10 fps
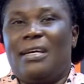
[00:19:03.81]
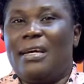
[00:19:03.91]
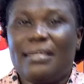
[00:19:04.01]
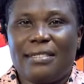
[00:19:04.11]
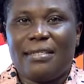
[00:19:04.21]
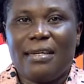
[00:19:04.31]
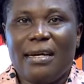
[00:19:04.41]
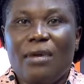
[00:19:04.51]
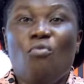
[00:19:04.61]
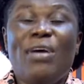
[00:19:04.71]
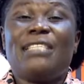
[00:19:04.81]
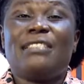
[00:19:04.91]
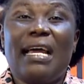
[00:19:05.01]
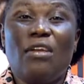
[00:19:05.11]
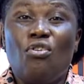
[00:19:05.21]
eats. We
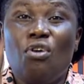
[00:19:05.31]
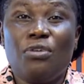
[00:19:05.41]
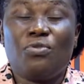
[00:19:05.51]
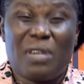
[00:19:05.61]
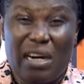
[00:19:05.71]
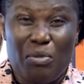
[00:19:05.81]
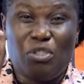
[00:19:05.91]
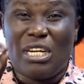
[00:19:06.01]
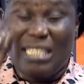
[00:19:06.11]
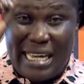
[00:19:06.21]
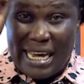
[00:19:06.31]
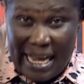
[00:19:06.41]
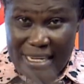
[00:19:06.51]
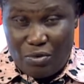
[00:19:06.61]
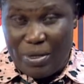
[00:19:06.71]
shall go to Karamoja the
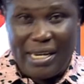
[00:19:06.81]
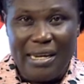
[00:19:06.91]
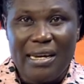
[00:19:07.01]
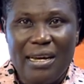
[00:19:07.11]
hard way.